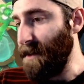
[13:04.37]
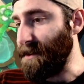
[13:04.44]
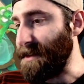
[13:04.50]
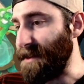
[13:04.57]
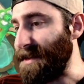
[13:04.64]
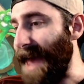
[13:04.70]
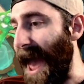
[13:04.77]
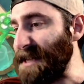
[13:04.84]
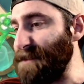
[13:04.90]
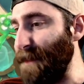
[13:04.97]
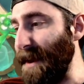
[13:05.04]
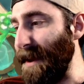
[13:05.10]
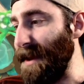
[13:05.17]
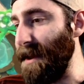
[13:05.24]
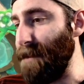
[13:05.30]
His attack
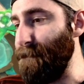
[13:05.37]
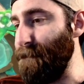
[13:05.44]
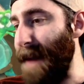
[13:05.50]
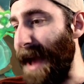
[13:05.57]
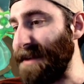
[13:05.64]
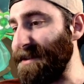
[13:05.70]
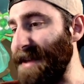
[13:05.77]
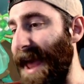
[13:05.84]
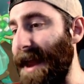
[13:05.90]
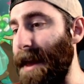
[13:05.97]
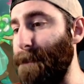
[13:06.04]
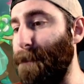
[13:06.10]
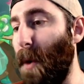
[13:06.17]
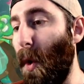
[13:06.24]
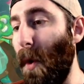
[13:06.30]
speed maxing out
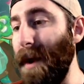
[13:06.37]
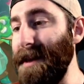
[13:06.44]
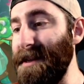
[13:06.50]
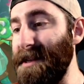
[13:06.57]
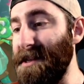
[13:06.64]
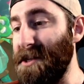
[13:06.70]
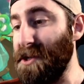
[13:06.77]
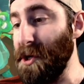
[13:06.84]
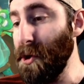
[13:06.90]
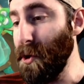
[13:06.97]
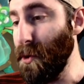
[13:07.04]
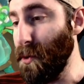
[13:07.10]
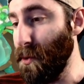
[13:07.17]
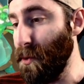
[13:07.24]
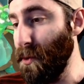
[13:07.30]
at
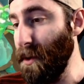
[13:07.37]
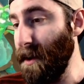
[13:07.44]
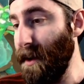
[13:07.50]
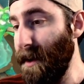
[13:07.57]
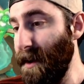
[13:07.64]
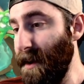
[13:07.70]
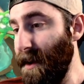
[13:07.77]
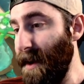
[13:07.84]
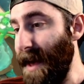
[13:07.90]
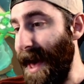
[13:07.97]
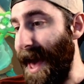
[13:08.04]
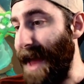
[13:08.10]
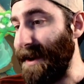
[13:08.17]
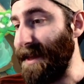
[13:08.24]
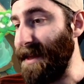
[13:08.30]

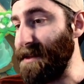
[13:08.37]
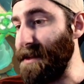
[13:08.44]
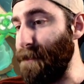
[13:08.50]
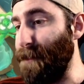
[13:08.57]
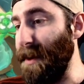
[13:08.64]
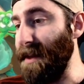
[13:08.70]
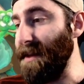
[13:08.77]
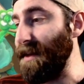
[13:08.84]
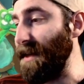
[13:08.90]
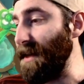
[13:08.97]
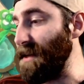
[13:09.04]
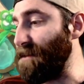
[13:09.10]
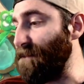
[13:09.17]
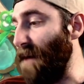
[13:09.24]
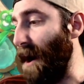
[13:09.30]
0.2, and his ability
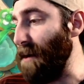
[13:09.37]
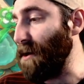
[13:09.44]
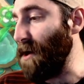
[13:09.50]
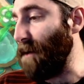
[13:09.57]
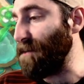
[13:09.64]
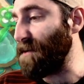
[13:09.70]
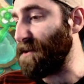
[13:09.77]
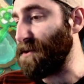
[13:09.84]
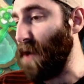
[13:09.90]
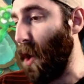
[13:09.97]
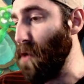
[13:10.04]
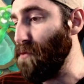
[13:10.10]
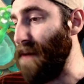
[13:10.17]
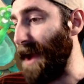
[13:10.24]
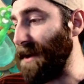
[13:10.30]
is firing off
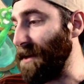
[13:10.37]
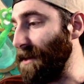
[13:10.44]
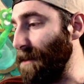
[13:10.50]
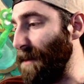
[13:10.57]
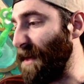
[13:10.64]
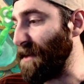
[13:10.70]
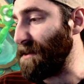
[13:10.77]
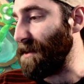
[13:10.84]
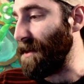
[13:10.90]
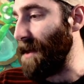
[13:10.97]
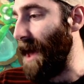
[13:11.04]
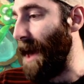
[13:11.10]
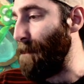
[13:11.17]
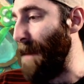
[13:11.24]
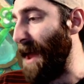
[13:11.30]
so regularly because of
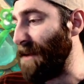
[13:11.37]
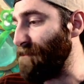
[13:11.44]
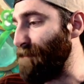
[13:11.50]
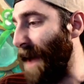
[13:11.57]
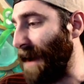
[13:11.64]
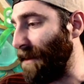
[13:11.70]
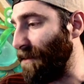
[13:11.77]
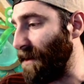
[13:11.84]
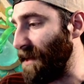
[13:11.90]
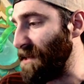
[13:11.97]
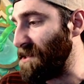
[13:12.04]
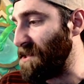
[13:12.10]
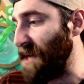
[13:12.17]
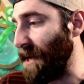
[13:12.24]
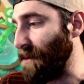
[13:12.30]
the amount of mana that
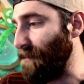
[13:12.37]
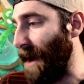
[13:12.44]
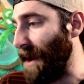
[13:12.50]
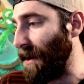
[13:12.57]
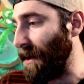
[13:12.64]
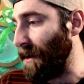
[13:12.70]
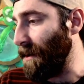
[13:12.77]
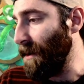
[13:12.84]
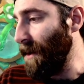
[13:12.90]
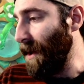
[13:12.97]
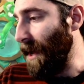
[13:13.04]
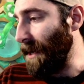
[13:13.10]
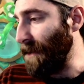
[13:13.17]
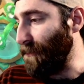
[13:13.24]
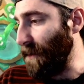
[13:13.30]
he's generating.
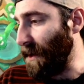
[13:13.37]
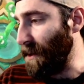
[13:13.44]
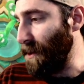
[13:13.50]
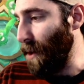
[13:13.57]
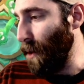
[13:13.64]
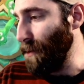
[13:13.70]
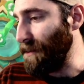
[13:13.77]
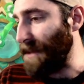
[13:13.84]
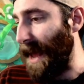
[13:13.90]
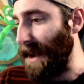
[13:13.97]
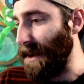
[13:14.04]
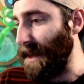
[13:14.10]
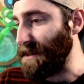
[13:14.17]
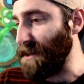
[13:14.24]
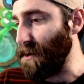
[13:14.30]
And if we close
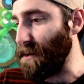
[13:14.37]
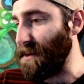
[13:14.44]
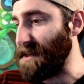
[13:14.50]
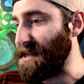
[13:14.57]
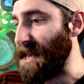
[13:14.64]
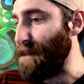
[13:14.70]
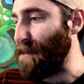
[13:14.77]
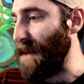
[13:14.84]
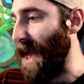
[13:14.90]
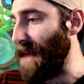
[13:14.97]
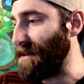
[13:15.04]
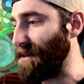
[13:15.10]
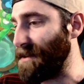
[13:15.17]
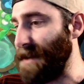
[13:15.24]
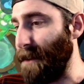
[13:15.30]
that, let's look at the
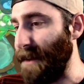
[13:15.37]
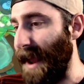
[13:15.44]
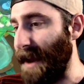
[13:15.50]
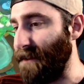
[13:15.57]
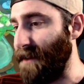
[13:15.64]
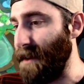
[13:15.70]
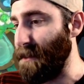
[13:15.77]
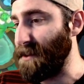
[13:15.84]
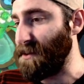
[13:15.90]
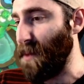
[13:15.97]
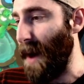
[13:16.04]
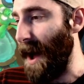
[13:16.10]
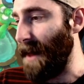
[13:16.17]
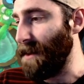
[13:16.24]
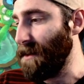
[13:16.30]
DPS that's coming out of him as
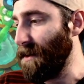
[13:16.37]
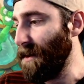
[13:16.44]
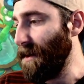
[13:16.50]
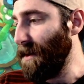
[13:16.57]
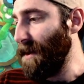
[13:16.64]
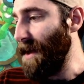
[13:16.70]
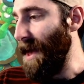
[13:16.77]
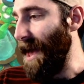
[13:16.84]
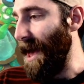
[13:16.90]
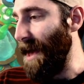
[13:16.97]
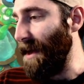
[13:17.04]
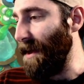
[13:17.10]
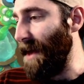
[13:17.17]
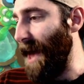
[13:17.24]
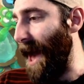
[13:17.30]
well.
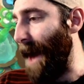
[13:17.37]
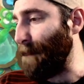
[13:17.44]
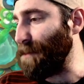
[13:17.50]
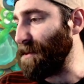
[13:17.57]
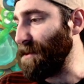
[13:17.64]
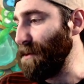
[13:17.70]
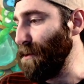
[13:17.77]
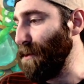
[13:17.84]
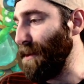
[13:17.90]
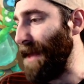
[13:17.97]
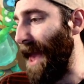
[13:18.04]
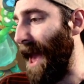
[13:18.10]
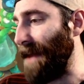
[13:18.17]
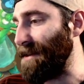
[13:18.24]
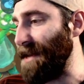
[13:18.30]

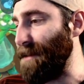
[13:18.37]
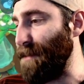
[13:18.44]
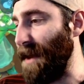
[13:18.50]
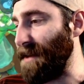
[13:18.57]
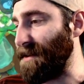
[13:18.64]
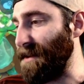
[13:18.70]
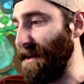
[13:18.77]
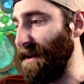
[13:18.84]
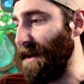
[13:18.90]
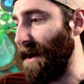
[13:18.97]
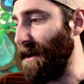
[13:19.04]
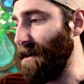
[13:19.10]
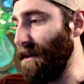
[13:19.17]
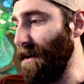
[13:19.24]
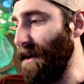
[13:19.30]
Absolutely our DPS
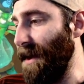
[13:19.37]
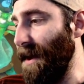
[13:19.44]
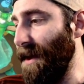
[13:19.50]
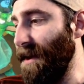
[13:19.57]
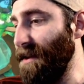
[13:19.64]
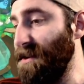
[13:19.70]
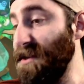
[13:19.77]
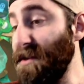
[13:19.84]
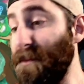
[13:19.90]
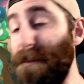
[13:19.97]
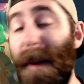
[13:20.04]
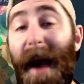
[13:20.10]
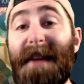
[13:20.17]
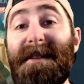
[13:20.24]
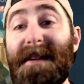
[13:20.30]
leader.
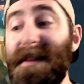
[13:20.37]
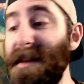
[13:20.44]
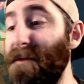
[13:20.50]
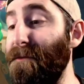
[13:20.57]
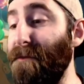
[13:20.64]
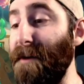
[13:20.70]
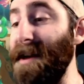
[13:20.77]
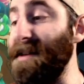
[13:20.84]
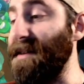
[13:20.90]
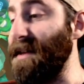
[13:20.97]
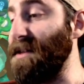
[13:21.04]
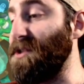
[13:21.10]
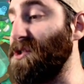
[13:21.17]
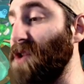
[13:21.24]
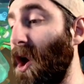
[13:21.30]
Just basically
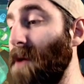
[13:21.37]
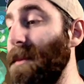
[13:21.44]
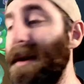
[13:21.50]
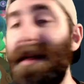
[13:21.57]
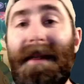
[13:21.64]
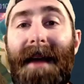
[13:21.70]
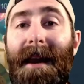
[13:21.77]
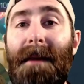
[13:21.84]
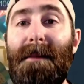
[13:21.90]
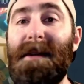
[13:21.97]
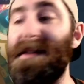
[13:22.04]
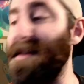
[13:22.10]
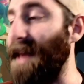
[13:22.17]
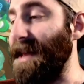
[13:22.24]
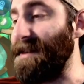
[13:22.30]
freezing so many of the
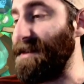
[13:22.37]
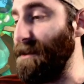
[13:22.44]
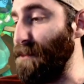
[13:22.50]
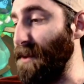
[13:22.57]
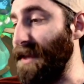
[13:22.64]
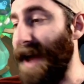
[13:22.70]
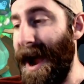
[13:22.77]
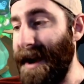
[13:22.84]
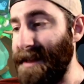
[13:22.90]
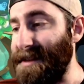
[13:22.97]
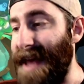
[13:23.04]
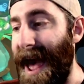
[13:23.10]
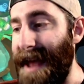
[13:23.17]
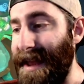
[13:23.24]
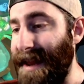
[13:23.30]
enemies that they simply can't
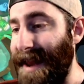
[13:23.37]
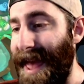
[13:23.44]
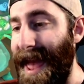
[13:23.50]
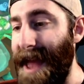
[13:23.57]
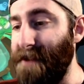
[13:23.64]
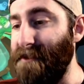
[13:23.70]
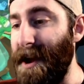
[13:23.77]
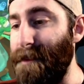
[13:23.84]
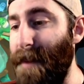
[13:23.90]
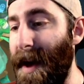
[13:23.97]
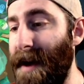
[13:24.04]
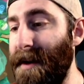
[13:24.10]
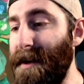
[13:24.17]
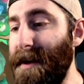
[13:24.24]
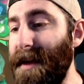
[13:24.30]
attack. And Head
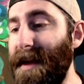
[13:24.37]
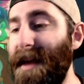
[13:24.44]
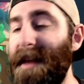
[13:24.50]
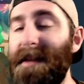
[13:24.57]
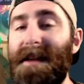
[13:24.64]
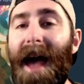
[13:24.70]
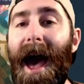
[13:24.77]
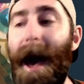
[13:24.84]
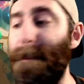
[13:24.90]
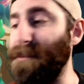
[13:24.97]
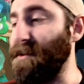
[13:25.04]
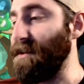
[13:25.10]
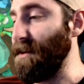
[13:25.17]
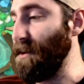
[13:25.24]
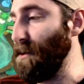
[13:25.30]
Reaper is
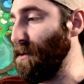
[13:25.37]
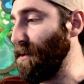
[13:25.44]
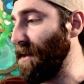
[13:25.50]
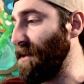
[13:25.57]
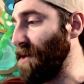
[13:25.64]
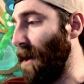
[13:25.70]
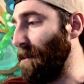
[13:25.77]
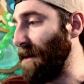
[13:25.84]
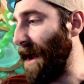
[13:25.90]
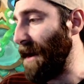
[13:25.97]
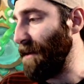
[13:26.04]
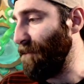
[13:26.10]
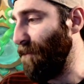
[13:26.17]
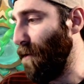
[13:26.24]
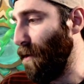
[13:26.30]
absolutely
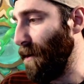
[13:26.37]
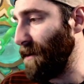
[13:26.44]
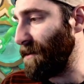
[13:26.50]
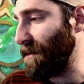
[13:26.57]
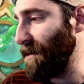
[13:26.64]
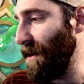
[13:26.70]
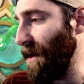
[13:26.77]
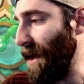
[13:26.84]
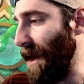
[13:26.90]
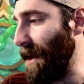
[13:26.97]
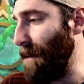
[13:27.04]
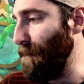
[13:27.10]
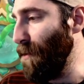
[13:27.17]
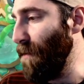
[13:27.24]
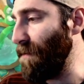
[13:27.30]
dominating for us. And
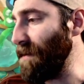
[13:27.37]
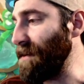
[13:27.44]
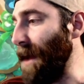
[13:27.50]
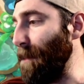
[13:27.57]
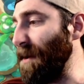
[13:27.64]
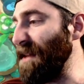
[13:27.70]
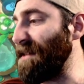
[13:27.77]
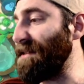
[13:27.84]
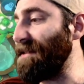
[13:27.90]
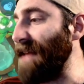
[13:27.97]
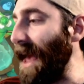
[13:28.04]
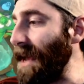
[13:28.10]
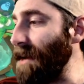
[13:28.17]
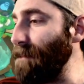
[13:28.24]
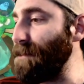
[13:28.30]
that moves us up into
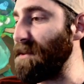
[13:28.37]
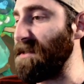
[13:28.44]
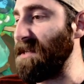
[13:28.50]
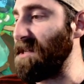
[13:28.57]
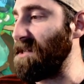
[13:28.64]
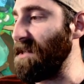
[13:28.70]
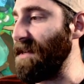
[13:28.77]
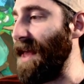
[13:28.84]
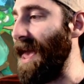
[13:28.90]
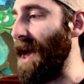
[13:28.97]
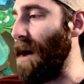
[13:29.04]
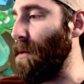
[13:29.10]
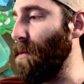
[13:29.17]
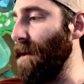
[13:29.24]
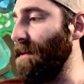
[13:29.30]
2nd position
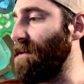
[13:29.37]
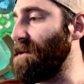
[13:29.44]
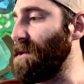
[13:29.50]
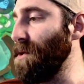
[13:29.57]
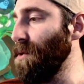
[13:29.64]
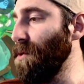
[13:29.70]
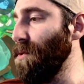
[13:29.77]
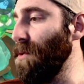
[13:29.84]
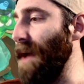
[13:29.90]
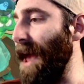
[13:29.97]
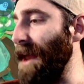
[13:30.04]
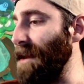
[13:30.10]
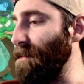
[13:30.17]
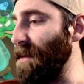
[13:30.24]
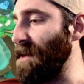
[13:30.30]
now with 2
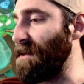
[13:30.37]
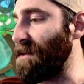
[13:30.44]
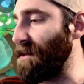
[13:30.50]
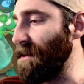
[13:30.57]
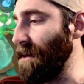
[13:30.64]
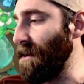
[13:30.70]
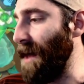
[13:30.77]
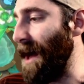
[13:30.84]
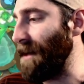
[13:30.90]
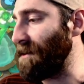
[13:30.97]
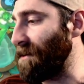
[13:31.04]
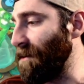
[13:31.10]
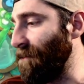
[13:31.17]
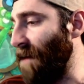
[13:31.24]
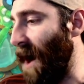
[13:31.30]
enemies still
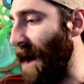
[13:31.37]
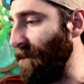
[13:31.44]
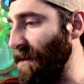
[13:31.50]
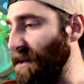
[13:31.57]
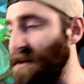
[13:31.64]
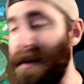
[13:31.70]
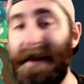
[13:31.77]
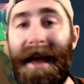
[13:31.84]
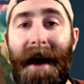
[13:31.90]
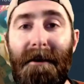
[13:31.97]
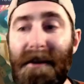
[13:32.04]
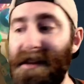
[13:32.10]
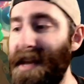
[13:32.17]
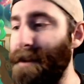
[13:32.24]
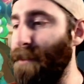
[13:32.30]
surviving. So a
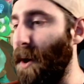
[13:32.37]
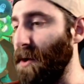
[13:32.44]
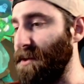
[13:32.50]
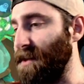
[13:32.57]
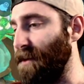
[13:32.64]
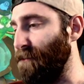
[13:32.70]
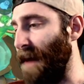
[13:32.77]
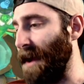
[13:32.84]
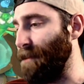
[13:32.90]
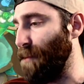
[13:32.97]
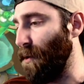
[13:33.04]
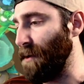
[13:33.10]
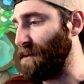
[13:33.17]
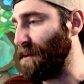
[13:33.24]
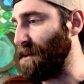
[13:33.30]
guaranteed positive rank
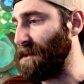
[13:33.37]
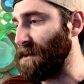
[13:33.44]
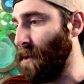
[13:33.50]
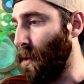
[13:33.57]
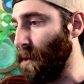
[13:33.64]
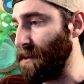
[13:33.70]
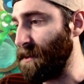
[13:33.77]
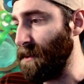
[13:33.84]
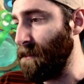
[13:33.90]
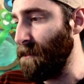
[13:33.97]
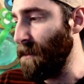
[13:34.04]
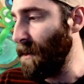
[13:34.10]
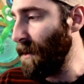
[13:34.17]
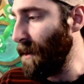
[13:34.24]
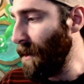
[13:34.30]
points, which is awesome.